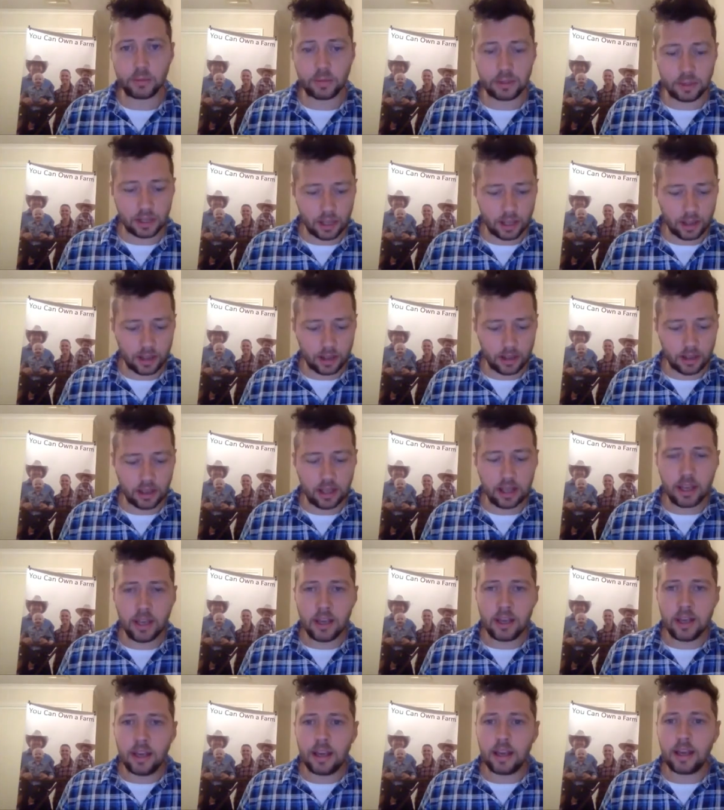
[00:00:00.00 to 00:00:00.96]
We are uh,
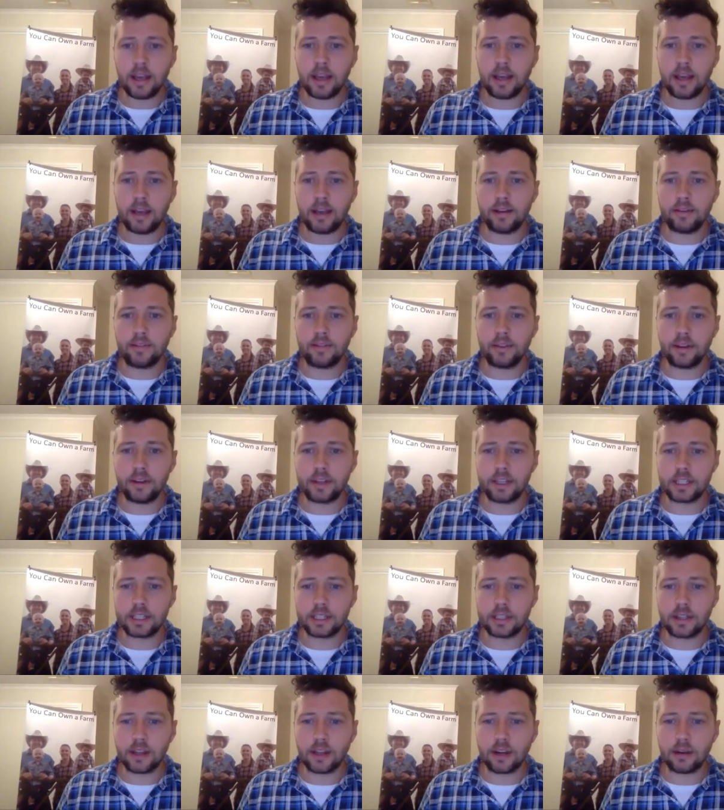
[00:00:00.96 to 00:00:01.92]
uh, very
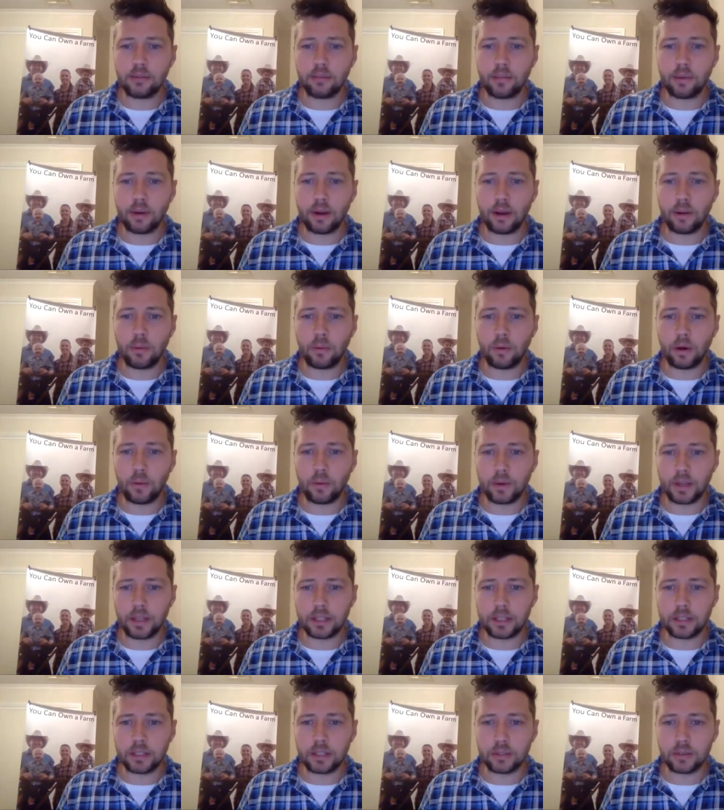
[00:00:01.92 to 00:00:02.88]
excited by what we
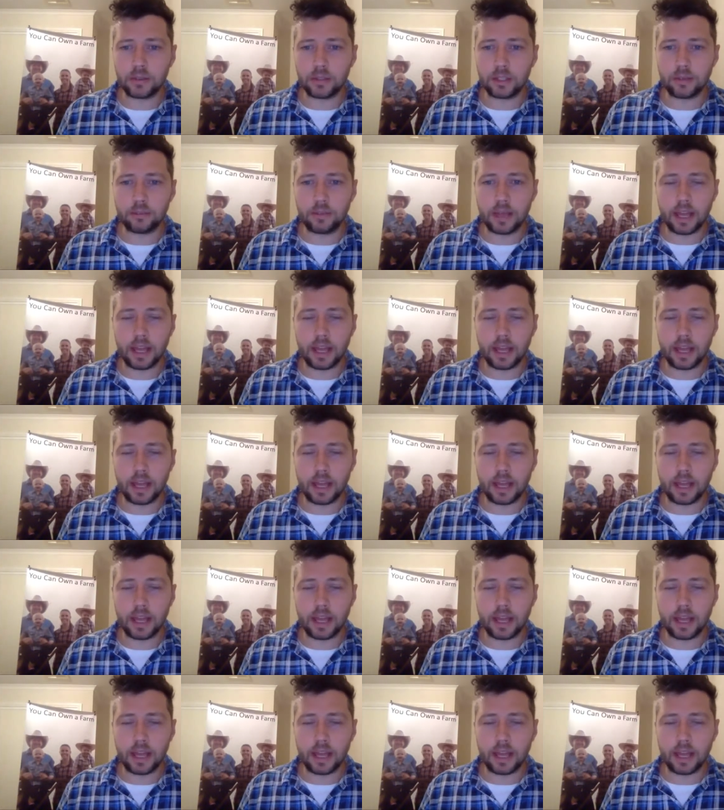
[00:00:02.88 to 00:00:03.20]
are doing.